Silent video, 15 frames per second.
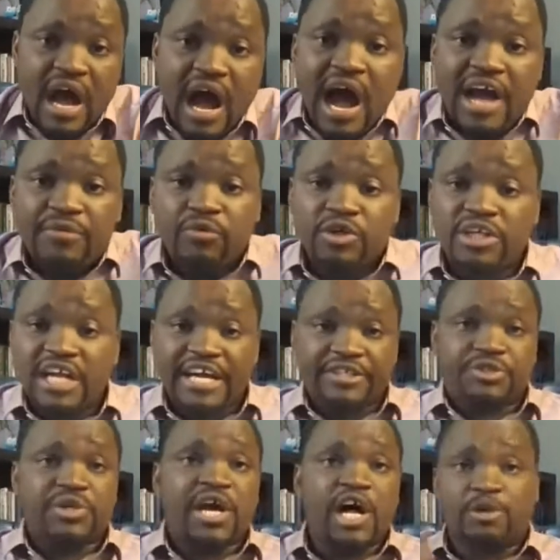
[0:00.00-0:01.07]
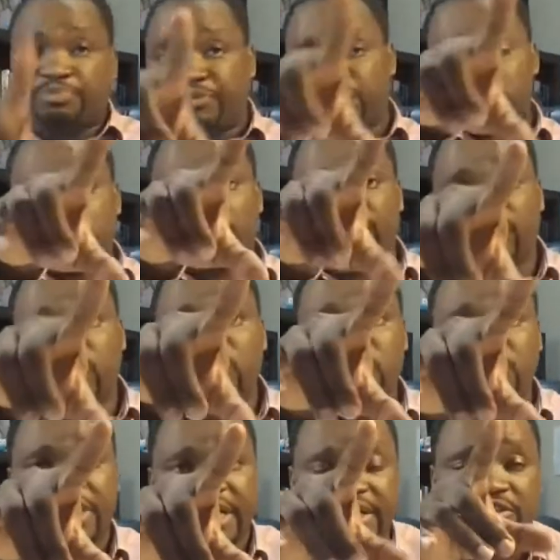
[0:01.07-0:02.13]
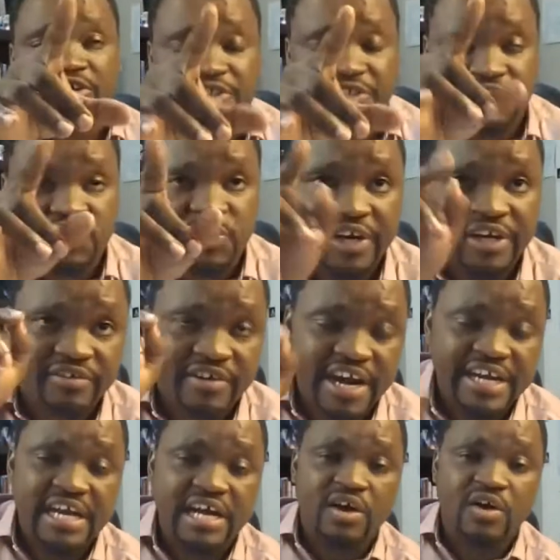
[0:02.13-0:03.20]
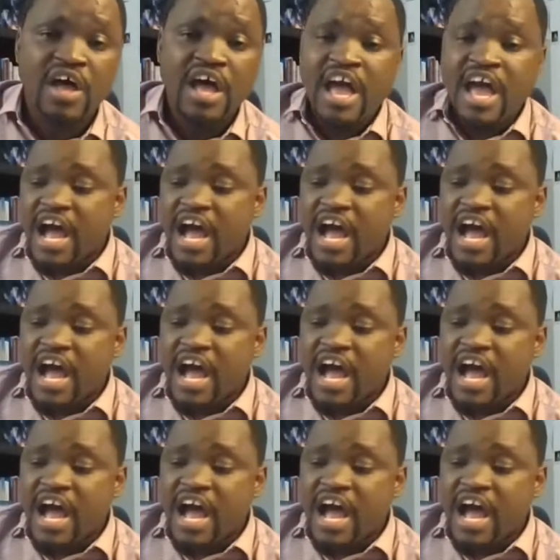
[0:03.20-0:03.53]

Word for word: I would like to help you. So if you look at on the screen right now,